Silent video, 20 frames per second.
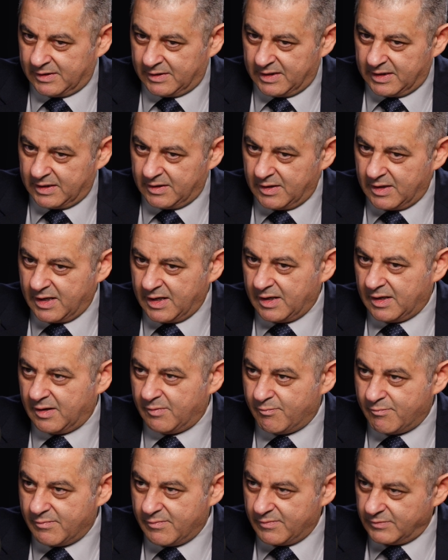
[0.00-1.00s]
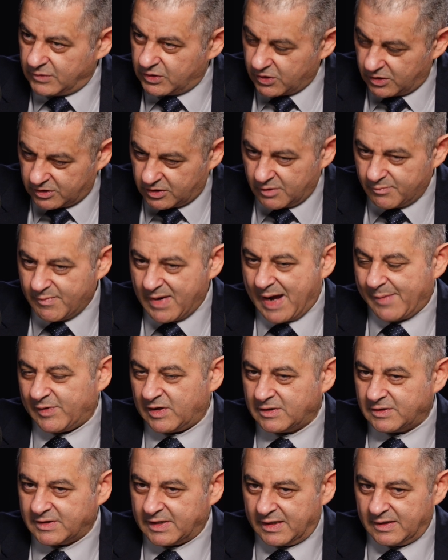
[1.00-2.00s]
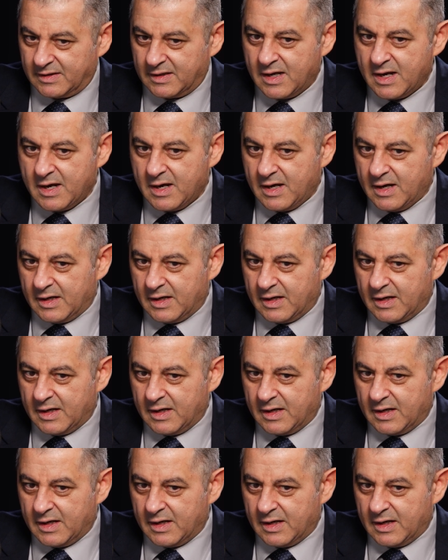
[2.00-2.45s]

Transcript: and in certain mammals and